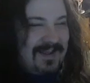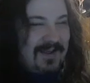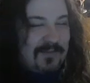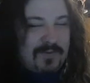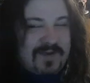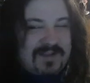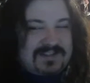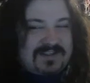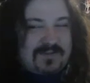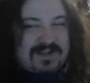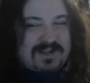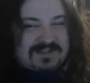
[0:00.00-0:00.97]
We've had so
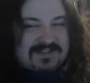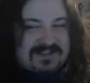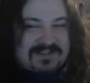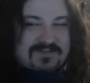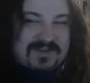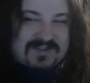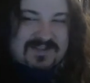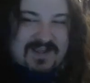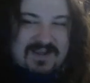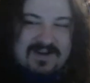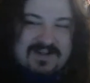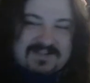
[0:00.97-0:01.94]
many instances where this kind
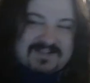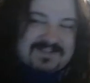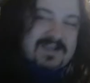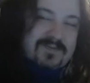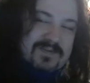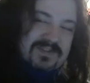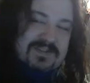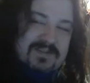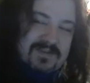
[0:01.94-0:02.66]
of nonsense happens.